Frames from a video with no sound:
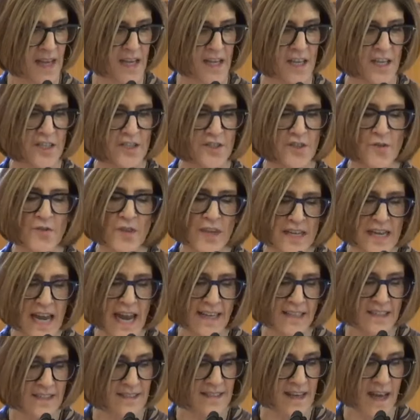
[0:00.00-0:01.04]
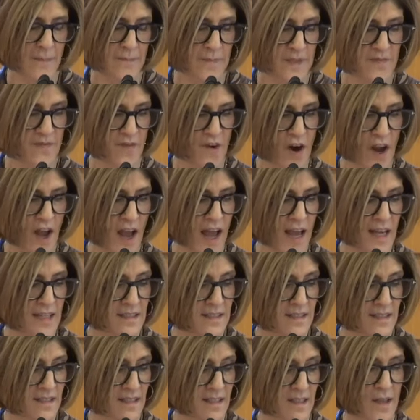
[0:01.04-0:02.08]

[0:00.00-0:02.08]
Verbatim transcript: So the next steps for us,